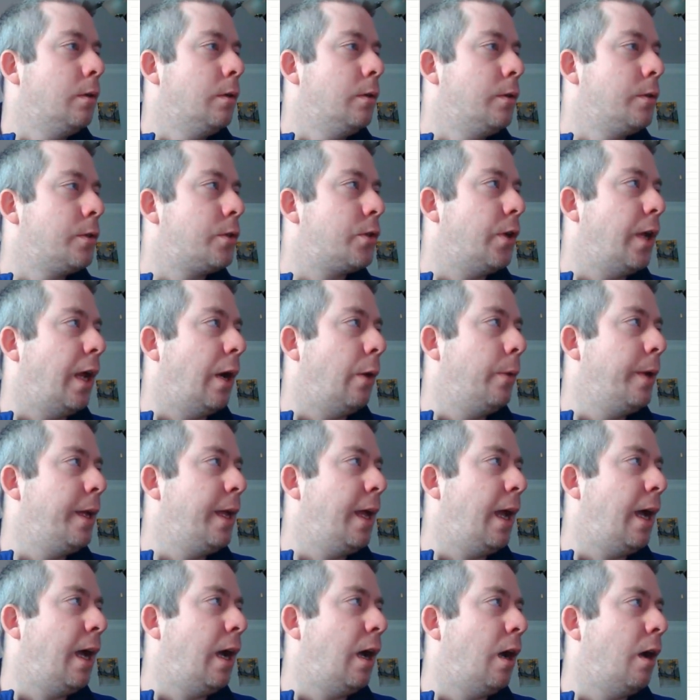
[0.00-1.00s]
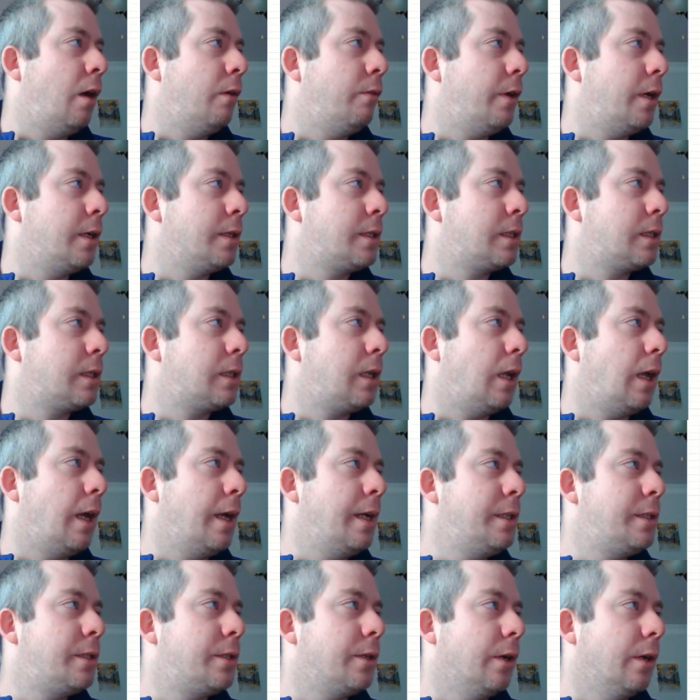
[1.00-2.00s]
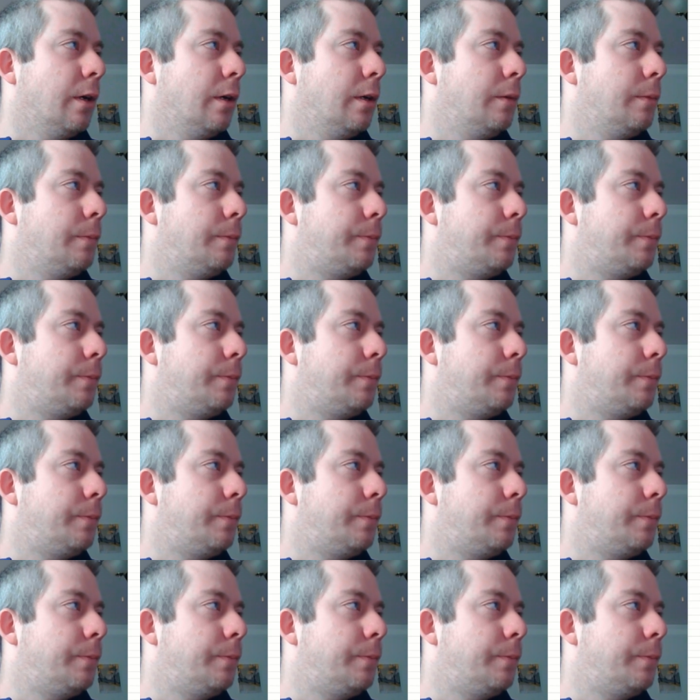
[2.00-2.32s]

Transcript: So now we have a slicer.